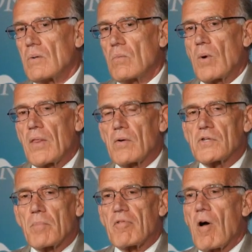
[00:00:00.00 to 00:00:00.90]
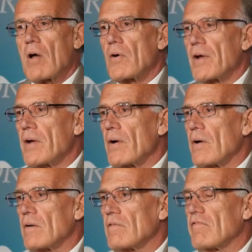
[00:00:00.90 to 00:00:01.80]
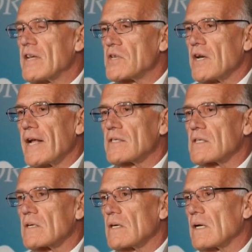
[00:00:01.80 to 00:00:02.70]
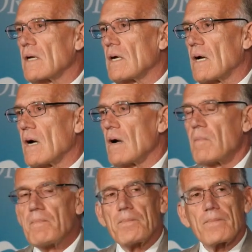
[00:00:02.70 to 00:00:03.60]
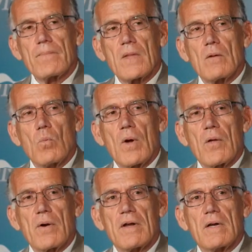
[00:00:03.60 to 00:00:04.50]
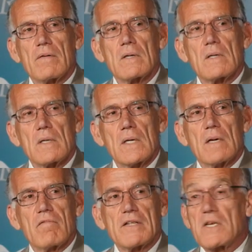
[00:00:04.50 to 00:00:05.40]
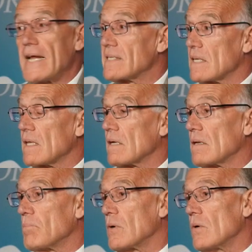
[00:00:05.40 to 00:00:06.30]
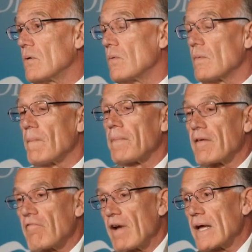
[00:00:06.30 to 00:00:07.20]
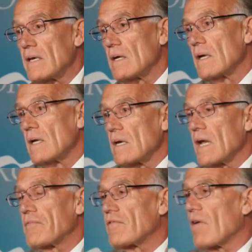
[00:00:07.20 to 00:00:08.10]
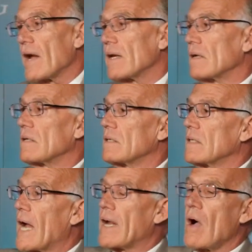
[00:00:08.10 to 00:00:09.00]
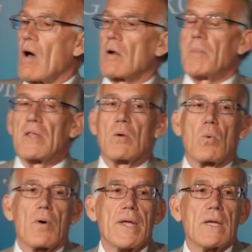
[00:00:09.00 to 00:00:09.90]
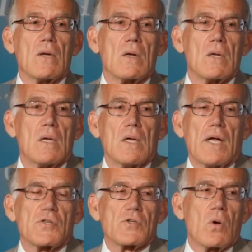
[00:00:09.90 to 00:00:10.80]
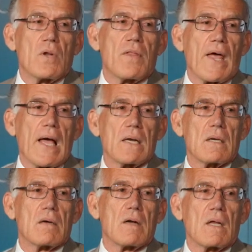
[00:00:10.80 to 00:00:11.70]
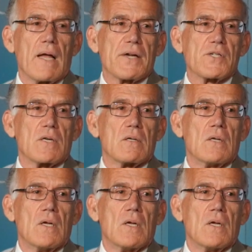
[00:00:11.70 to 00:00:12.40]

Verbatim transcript: whether it's abroad or here, resonates, um, whether it, it resonates in the blue, red, left, right, dichotomy that we're in, and so did that election.